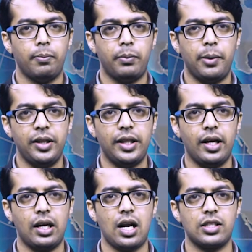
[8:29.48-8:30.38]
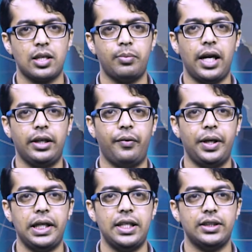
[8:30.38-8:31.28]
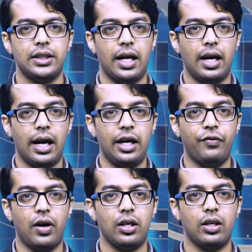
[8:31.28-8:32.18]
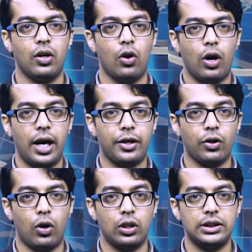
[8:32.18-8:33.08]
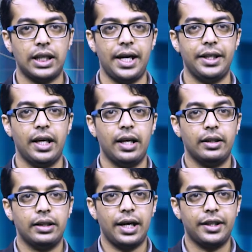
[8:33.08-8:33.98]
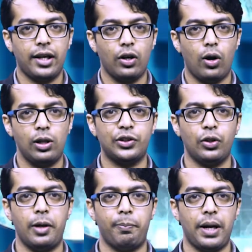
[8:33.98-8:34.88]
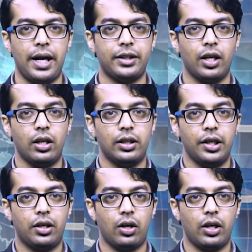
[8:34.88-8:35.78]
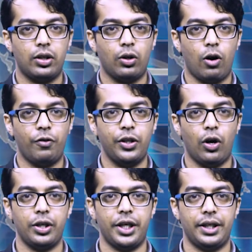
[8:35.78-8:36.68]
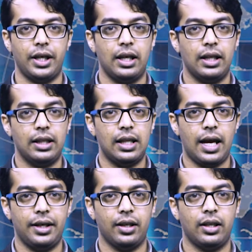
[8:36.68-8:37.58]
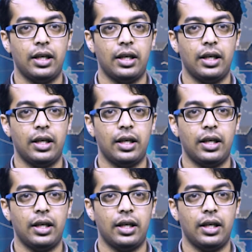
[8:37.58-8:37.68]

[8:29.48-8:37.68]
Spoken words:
Maybe there are some activities and work at on-site that can also impact the conduct of the audit, like